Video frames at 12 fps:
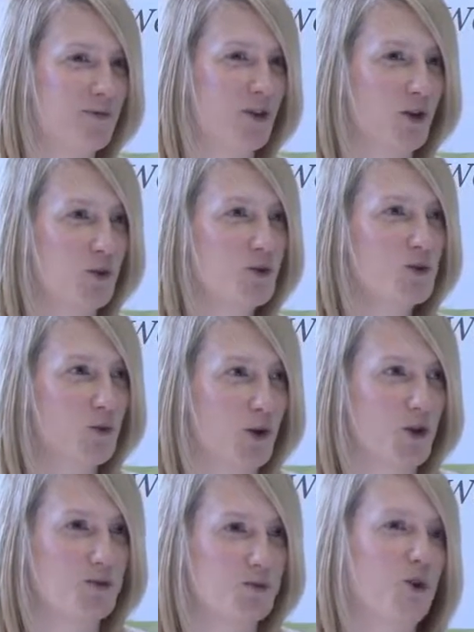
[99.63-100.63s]
Those
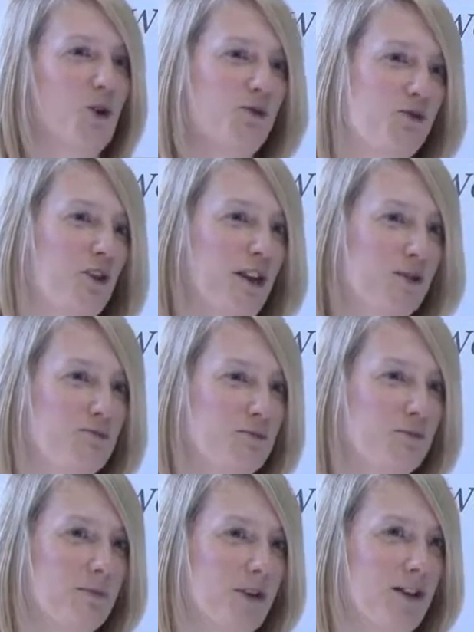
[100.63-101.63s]
words brought freedom,
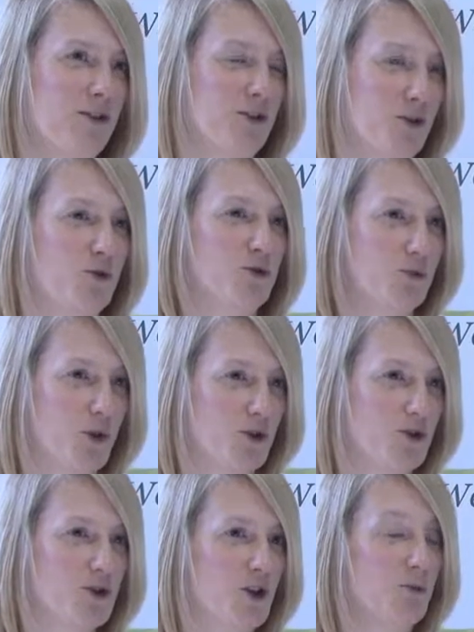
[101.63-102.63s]
and those
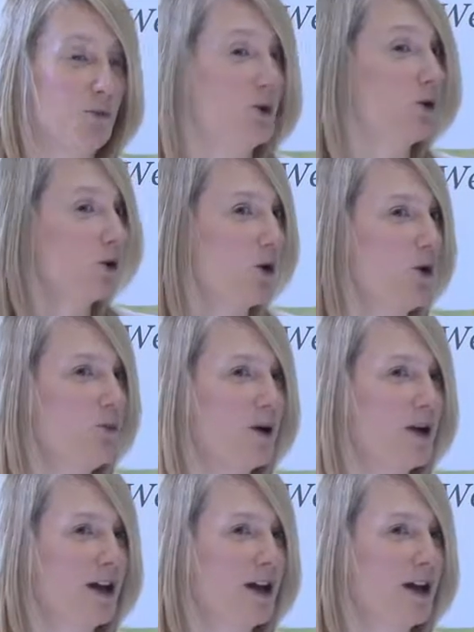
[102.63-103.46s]
words brought hope.